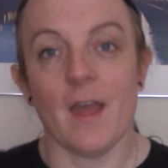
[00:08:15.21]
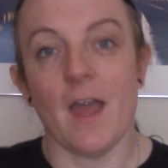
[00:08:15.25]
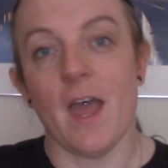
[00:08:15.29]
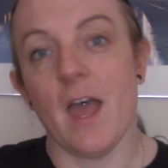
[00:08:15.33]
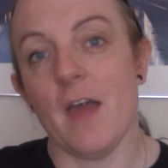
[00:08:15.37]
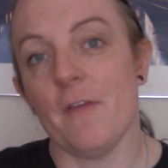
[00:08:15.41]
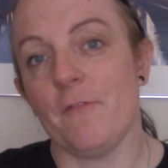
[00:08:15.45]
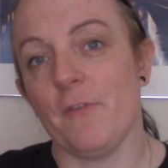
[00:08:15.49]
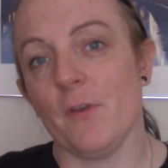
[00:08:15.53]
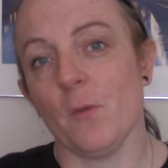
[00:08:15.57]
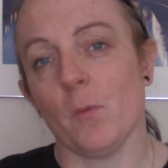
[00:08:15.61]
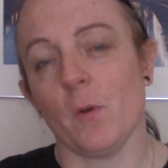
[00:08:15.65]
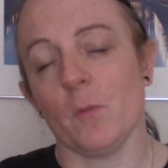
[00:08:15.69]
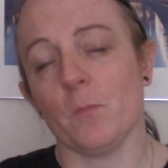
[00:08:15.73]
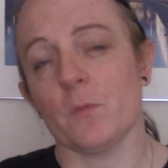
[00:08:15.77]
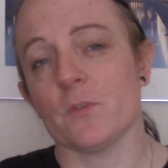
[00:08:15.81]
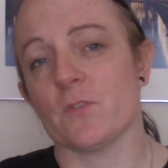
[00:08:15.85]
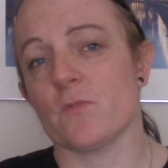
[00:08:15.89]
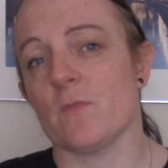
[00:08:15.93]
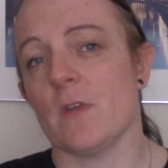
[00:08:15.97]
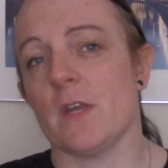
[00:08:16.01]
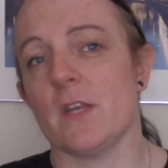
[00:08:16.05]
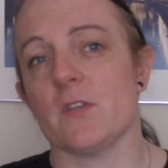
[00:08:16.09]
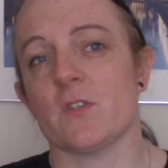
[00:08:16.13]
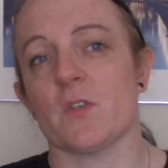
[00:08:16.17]
Everyone
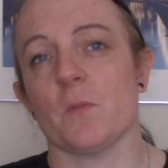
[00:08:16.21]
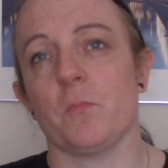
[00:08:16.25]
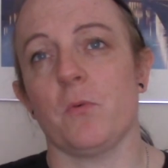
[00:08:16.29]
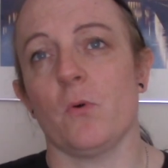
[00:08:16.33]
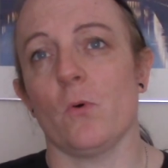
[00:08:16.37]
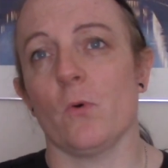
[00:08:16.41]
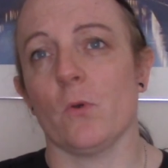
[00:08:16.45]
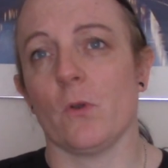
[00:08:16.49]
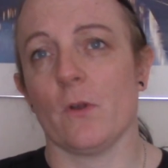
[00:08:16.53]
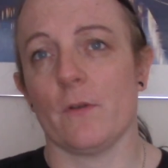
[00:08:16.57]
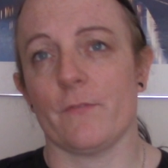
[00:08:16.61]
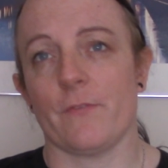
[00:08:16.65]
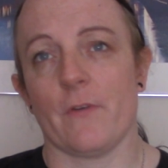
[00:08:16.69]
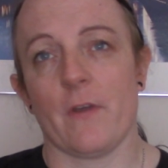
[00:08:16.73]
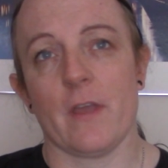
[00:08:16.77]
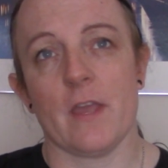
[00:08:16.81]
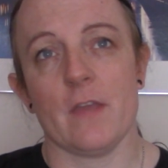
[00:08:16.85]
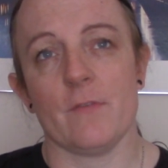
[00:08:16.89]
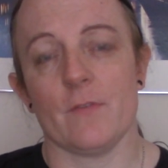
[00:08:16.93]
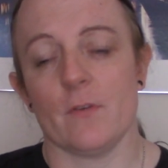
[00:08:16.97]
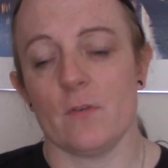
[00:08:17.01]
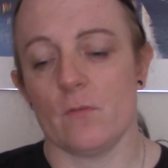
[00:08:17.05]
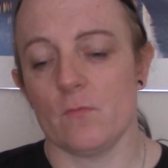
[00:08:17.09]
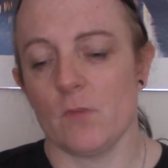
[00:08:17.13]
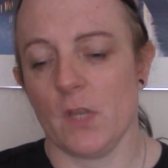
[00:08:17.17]
was really supportive. I
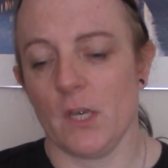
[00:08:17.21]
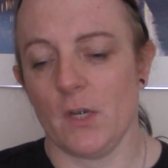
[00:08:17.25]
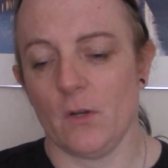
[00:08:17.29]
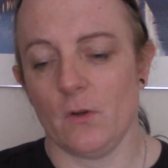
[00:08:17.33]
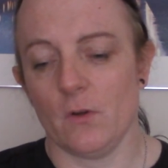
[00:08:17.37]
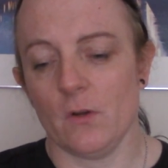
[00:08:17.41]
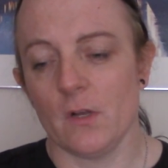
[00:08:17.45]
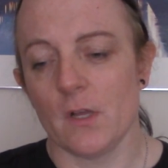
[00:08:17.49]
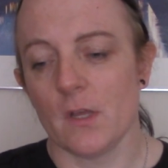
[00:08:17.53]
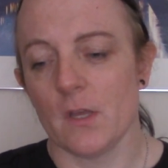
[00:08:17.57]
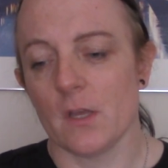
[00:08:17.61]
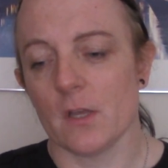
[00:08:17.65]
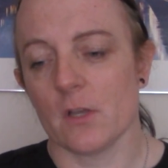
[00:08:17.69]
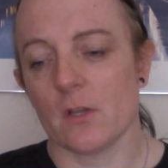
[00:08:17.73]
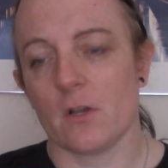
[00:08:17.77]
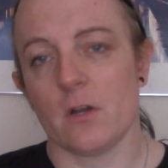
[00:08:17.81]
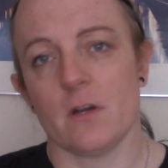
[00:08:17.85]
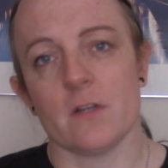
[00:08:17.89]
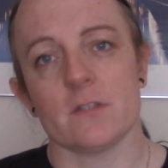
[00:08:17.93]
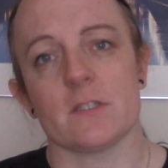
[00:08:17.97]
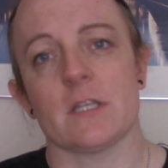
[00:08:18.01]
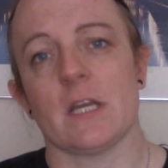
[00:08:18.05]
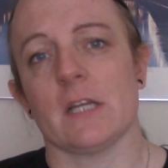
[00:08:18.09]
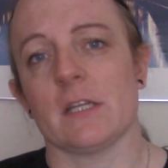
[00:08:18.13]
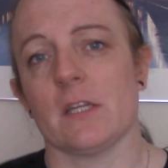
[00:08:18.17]
even, you know,
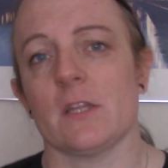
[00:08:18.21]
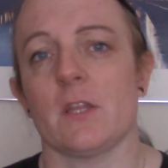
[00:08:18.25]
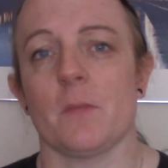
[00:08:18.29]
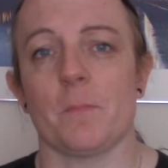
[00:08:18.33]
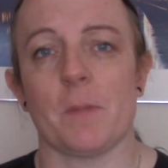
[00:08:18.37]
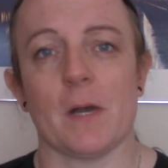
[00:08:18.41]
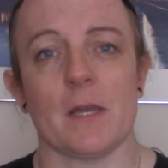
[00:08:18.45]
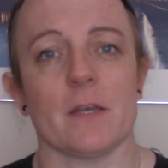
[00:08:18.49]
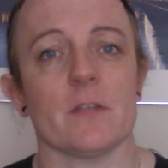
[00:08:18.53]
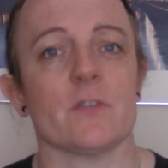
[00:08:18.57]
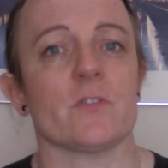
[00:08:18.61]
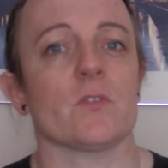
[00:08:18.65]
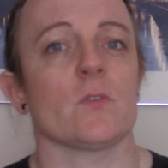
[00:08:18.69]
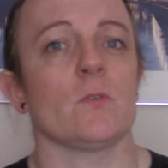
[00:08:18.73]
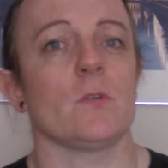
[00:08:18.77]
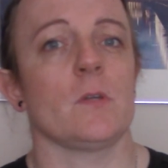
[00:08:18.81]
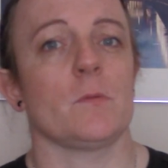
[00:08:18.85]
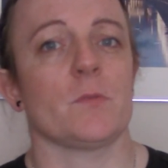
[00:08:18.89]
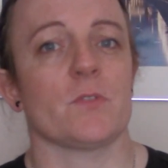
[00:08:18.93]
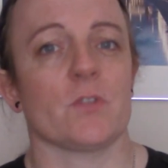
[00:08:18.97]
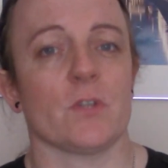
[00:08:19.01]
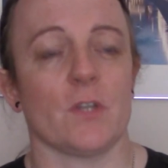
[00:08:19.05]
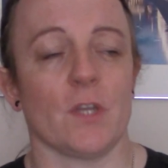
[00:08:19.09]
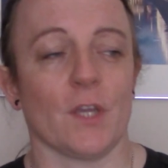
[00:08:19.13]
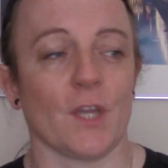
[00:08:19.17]
contacted the ballet school I
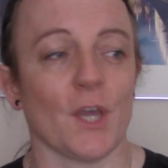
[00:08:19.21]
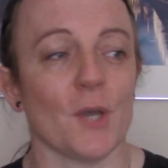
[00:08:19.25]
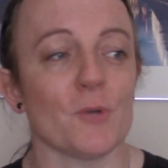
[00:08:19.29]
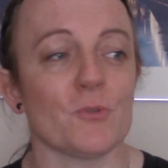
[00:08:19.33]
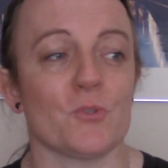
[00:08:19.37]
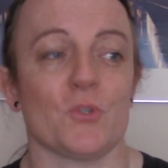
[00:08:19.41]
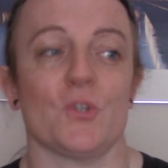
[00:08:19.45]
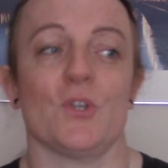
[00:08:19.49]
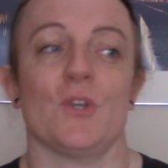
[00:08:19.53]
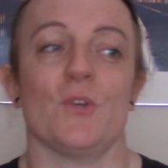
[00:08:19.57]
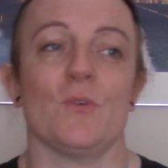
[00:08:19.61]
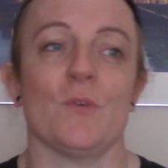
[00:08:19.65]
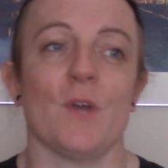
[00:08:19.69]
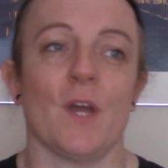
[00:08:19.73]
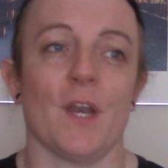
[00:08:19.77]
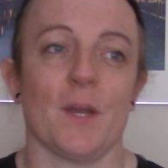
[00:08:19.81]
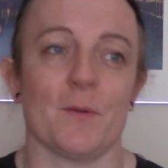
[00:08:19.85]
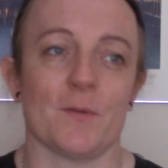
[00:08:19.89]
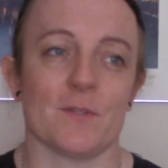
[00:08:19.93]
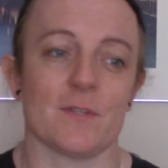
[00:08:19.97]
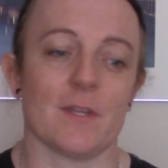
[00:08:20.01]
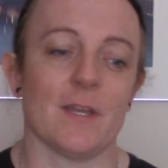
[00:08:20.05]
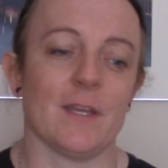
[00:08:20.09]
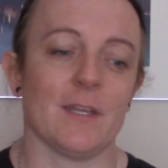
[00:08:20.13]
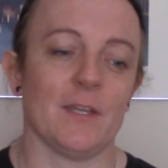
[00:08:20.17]
was going to go to, and I
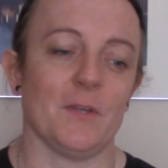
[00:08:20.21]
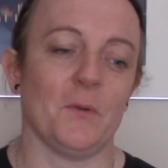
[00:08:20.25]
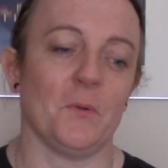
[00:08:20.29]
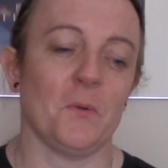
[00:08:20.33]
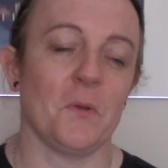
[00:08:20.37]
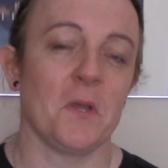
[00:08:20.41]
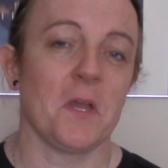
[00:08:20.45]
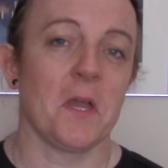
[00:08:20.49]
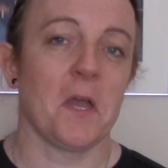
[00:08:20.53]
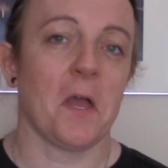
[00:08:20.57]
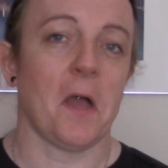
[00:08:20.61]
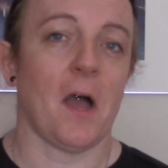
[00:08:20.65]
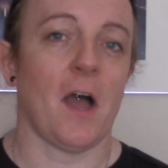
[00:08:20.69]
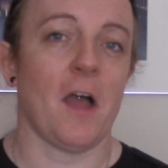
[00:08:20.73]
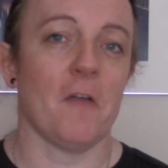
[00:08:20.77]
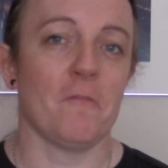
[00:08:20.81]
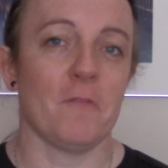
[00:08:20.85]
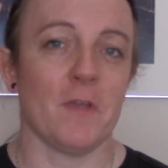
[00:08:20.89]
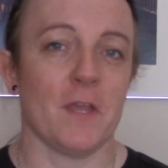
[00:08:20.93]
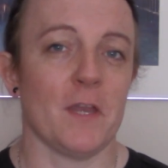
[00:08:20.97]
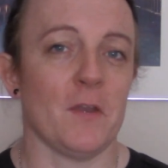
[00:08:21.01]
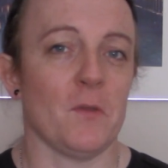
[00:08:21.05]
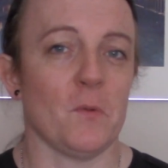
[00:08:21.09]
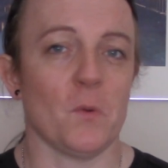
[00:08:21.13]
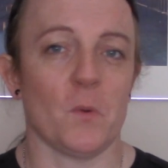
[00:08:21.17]
was like, you know, I
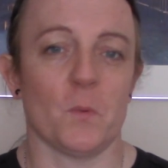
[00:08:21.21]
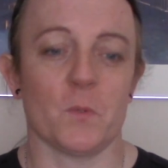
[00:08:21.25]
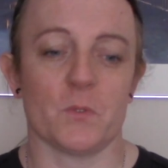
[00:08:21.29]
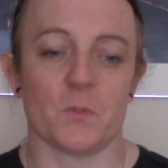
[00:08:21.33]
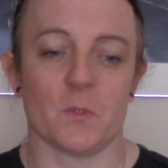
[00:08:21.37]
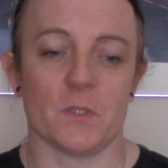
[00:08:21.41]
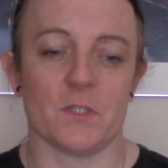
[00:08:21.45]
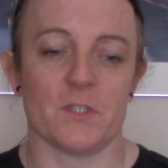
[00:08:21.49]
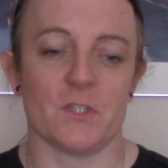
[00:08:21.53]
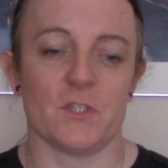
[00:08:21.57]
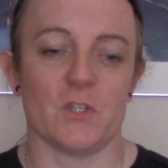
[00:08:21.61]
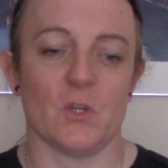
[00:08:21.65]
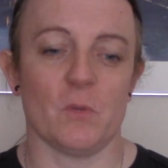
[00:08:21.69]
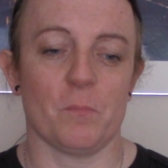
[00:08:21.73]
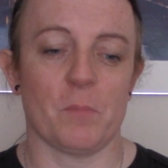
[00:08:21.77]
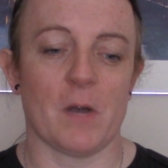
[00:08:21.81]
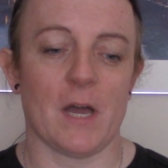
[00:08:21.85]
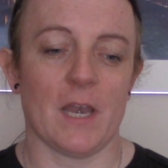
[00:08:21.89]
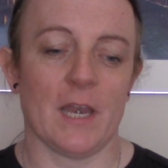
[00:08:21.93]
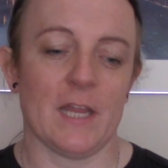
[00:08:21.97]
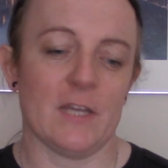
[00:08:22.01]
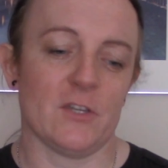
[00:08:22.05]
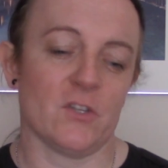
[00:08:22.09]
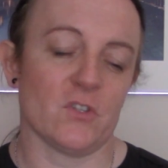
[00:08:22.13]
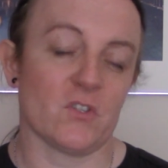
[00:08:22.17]
really always wanted to do
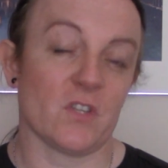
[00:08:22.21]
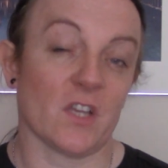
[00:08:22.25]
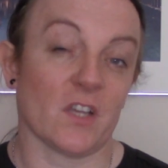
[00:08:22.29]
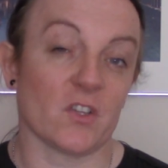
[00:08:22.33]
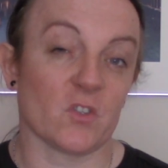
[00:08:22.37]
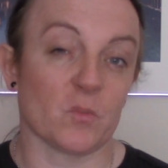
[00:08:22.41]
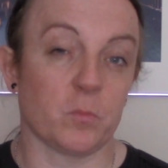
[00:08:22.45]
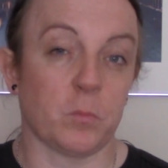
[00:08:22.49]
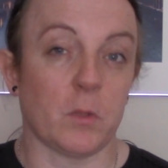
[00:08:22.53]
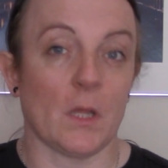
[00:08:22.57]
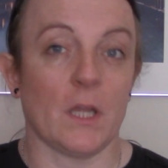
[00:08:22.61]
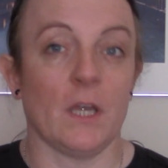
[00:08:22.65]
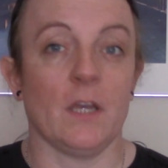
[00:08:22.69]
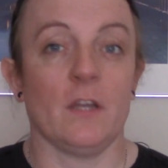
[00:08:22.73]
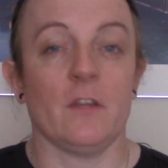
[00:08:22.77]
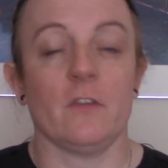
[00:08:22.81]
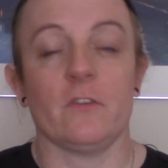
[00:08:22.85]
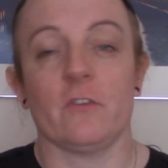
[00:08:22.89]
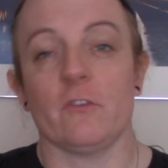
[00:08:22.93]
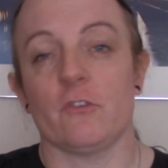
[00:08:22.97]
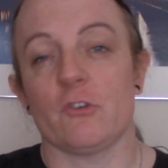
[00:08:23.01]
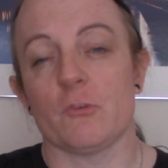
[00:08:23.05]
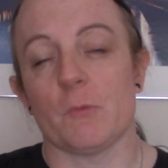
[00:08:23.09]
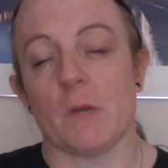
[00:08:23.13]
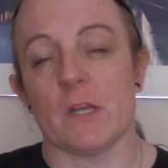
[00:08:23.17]
ballet, just explaining the
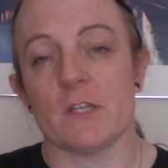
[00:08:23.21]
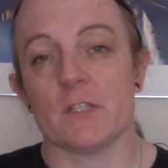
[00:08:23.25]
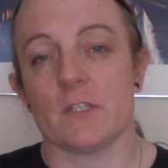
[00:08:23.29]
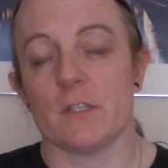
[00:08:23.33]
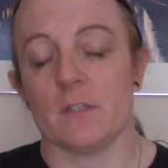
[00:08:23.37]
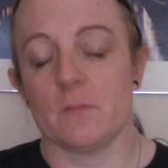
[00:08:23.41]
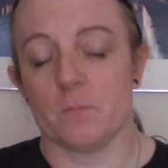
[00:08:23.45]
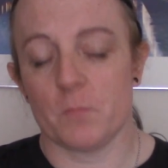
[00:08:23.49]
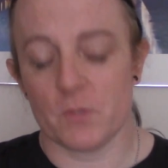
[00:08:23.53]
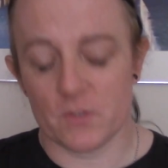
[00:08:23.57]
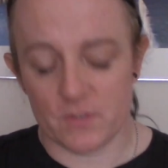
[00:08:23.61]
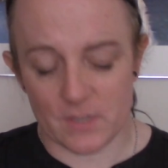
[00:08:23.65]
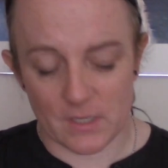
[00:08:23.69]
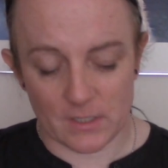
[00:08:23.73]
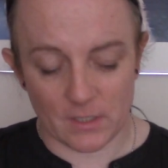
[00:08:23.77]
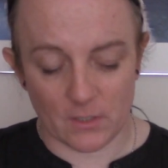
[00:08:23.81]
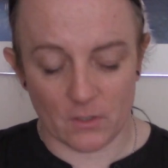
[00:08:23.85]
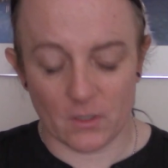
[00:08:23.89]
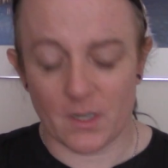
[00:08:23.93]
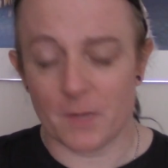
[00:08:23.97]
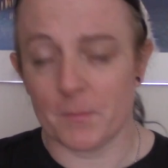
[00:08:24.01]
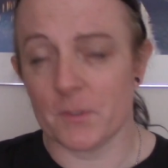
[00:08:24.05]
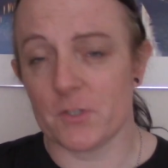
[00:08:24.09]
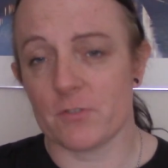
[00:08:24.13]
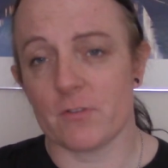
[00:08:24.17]
situation, but said, you
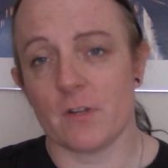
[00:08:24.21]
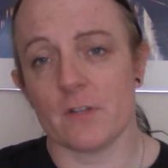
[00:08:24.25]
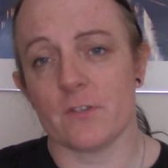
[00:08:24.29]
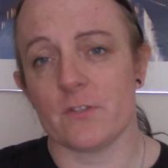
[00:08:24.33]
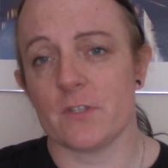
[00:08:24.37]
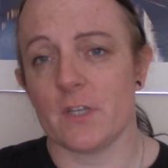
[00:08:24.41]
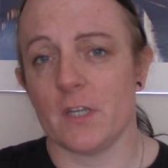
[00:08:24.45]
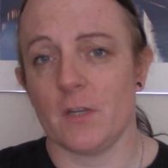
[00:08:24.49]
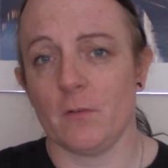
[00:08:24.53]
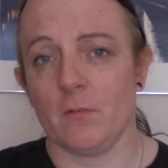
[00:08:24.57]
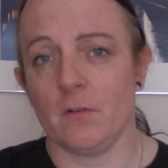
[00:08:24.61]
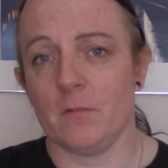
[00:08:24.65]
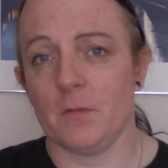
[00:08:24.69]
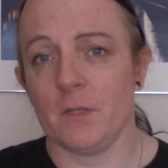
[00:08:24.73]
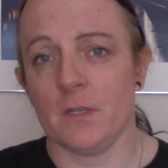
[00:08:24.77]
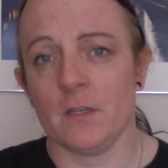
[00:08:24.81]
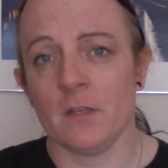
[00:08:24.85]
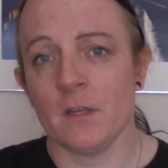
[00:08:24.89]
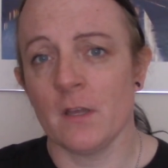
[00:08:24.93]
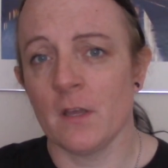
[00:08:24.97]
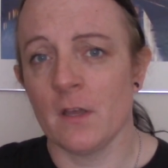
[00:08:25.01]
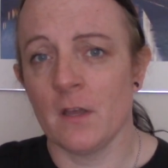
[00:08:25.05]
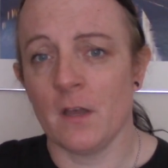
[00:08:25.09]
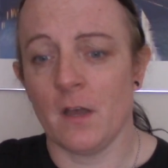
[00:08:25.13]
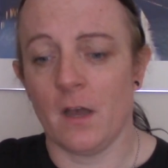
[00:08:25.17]
know, I'm a transgender woman,
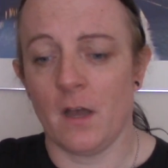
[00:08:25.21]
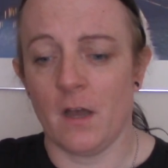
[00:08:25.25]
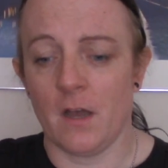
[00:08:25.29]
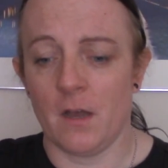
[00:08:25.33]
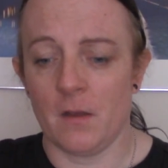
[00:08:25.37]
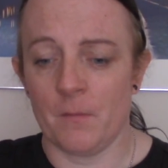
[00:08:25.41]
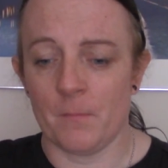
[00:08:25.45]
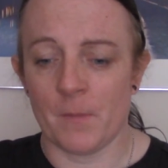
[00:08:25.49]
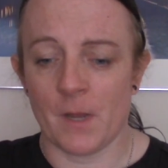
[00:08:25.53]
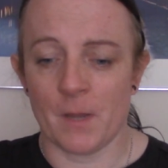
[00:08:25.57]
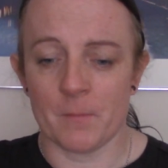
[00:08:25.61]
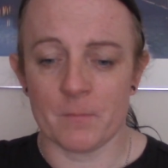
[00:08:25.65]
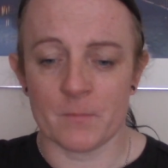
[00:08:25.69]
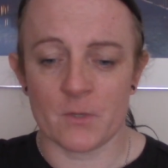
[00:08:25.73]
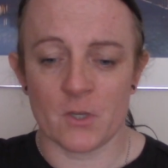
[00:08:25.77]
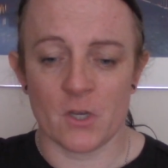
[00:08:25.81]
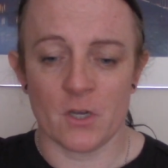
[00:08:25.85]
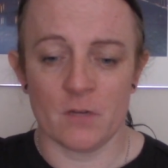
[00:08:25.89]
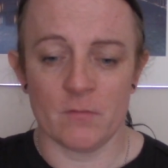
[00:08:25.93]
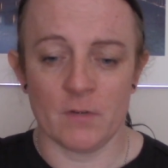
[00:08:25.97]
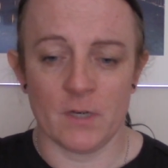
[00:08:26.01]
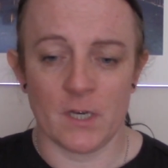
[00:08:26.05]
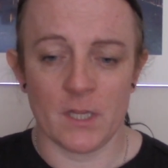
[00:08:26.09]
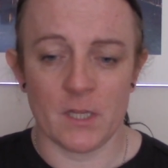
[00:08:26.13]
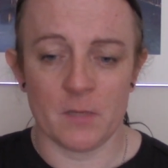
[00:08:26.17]
I'm
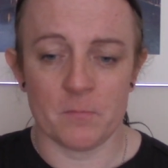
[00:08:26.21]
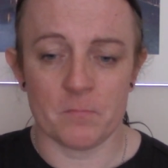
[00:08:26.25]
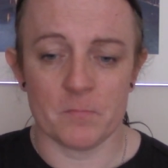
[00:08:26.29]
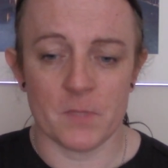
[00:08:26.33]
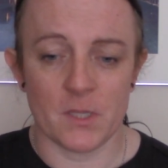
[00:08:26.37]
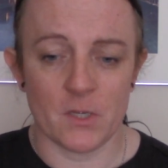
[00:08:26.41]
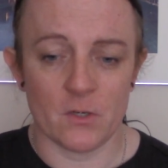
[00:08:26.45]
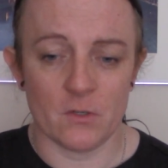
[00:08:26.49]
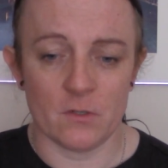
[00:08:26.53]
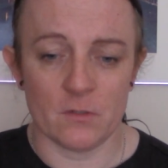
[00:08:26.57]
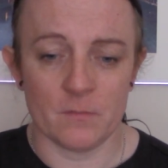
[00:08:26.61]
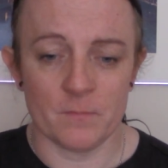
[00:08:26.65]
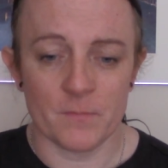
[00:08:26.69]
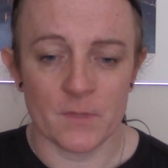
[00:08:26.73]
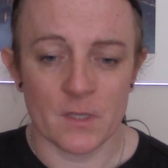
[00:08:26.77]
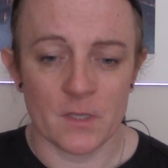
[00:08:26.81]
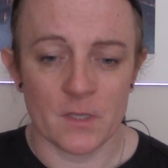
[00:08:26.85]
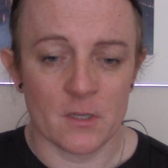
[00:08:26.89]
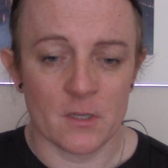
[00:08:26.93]
currently, you know,